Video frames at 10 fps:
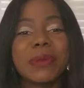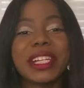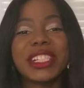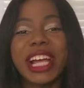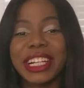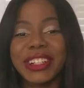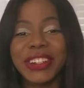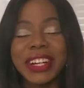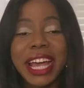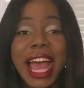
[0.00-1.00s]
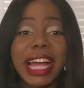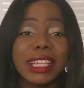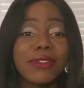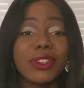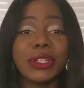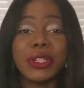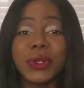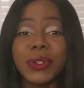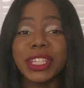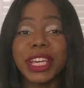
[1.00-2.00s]
to my channel, and if you're
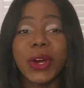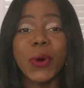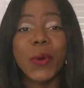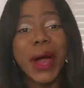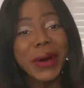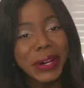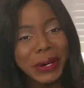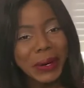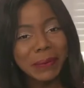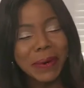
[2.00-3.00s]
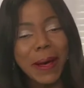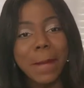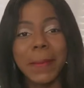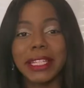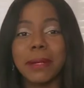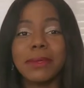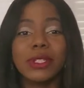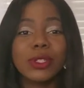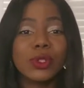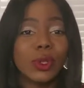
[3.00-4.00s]
new here, welcome. My name
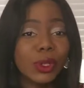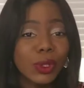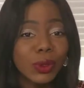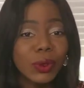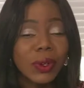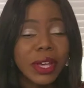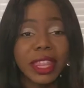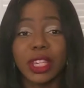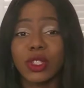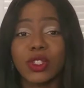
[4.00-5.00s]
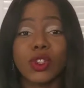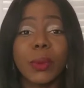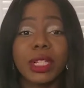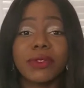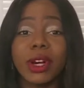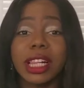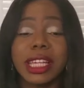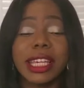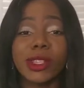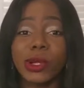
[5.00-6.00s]
is Tolu. Thank you so much for
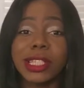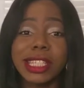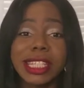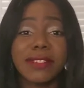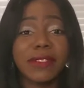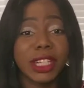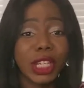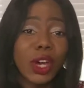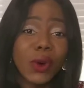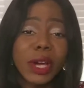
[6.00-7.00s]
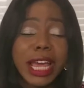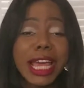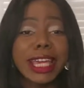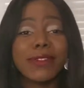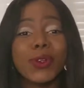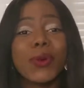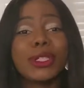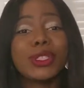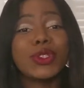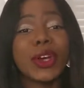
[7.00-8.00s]
clicking on this video. If you
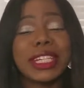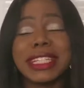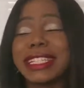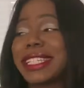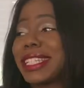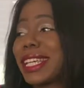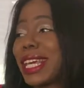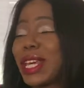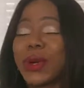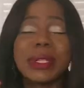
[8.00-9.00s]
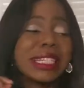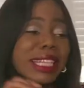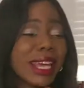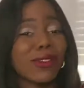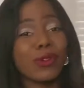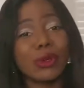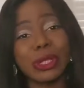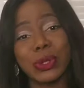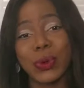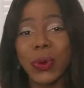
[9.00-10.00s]
want to join the CEO CFO
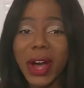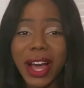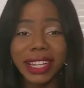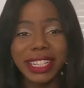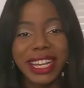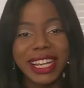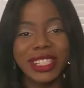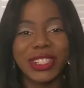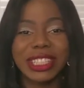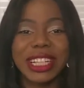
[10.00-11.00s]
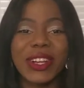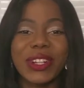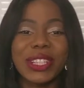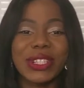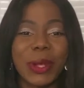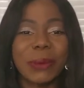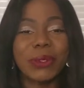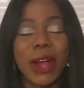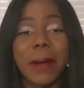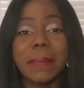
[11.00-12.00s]
squad, just click on the
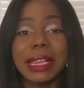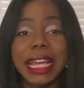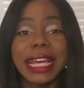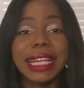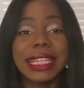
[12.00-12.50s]
subscribe link